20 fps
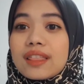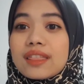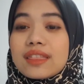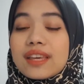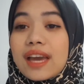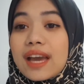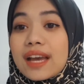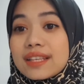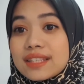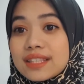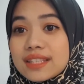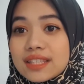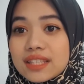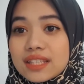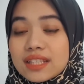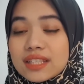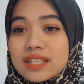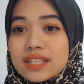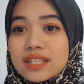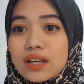the
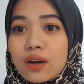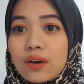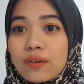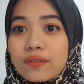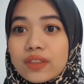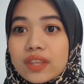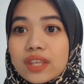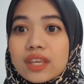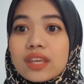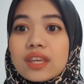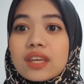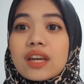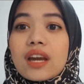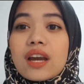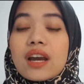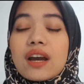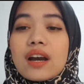existence of the